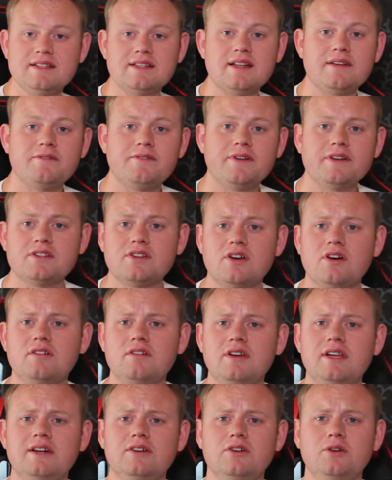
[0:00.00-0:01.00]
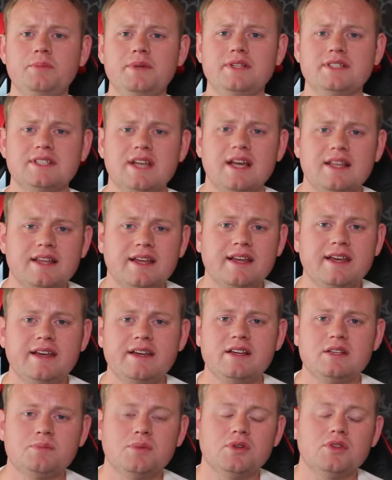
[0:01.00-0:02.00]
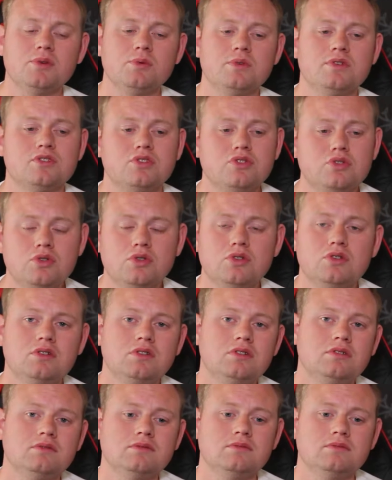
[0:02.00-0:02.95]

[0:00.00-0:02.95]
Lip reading: and everything's all lit up inside the case, but there was no